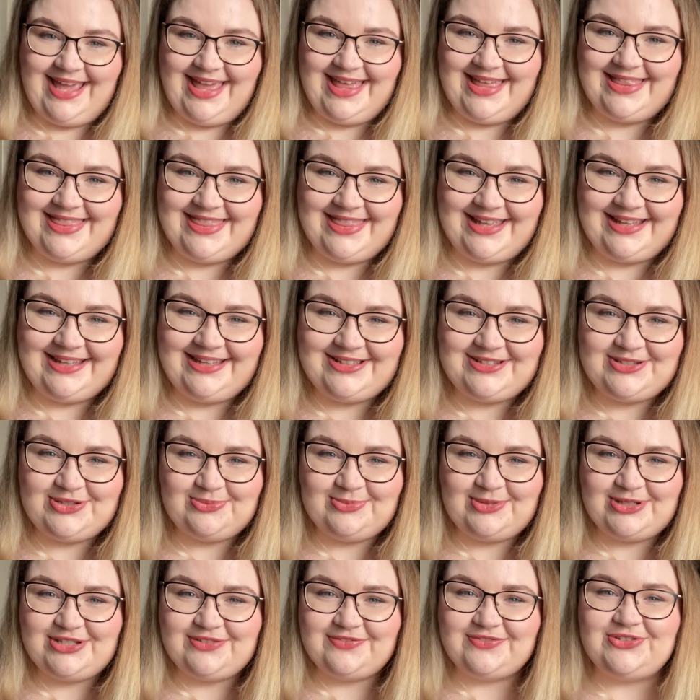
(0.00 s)
yeah, thank
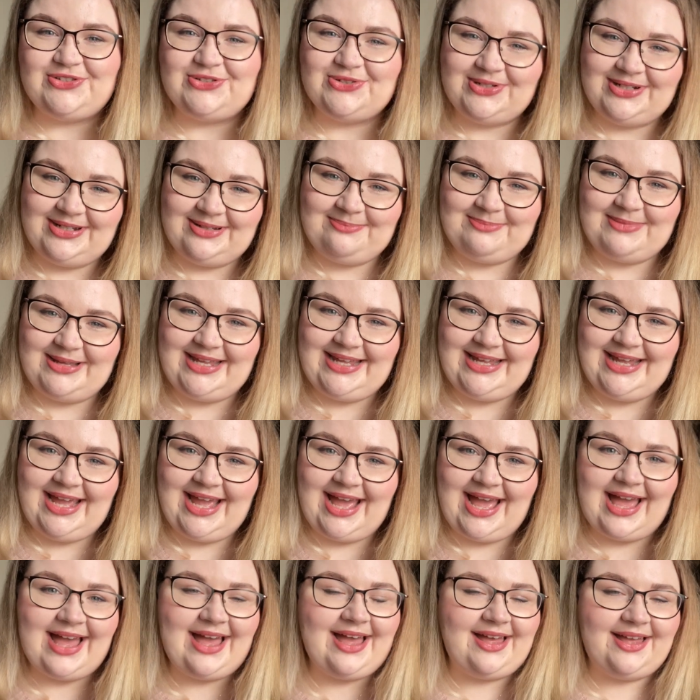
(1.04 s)
you so much for joining
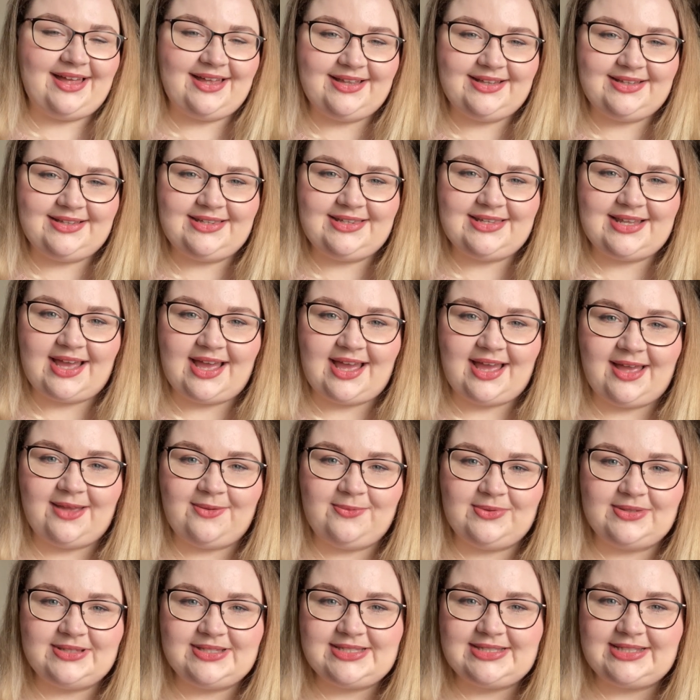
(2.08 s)
me, and
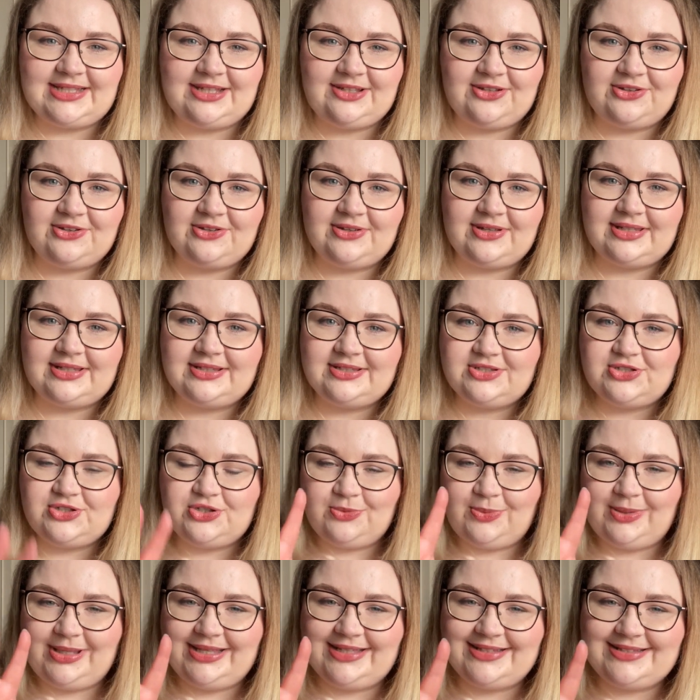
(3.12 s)
I will see you
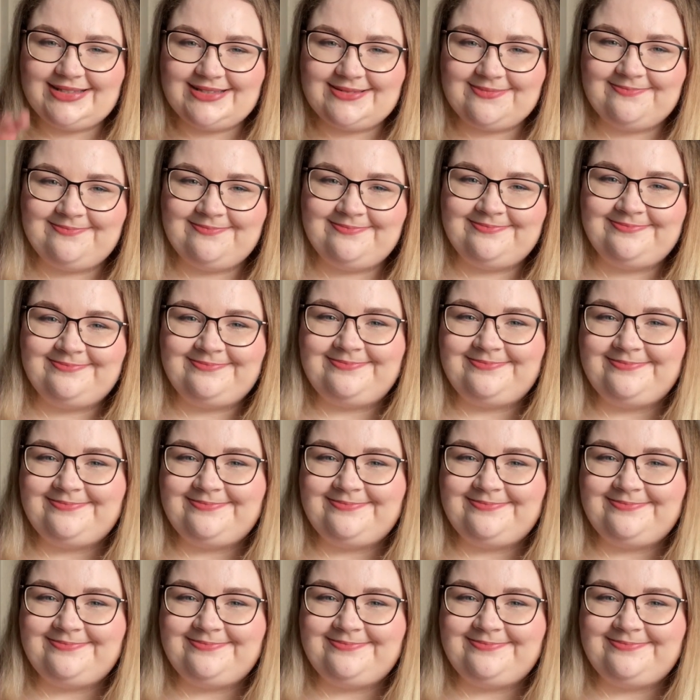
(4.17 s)
in two weeks.